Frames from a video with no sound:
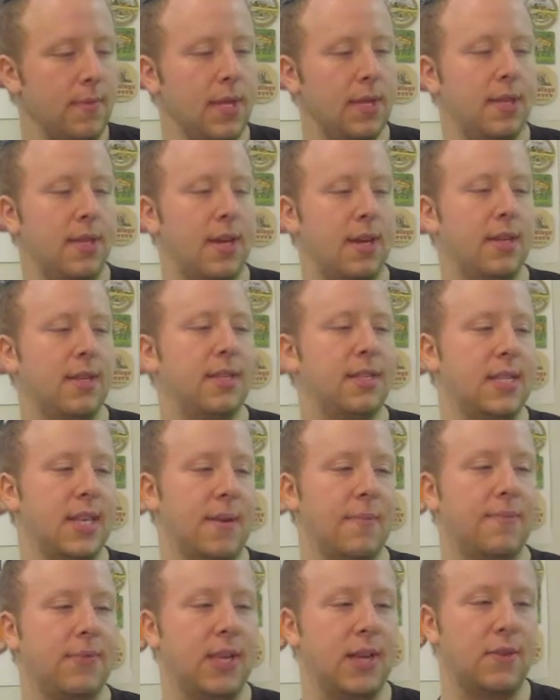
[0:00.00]
a lot of the
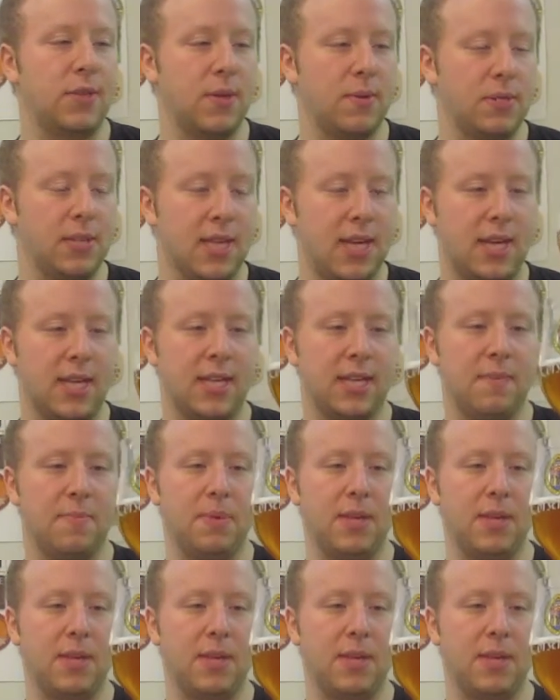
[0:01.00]
same flavors I was getting in the